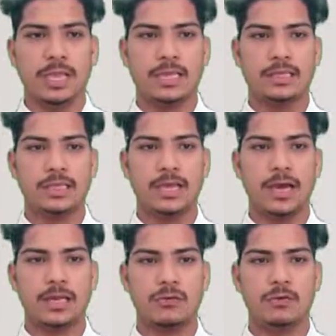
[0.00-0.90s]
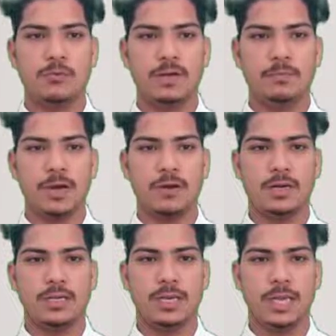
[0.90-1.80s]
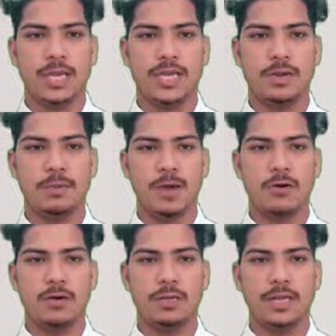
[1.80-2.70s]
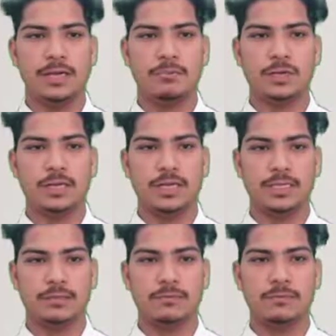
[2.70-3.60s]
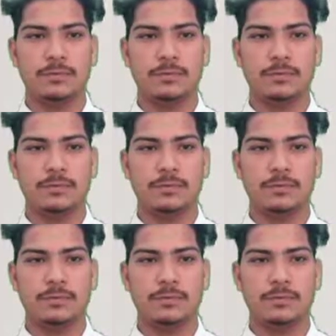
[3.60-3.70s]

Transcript: and they are human power, animal power, and motorized.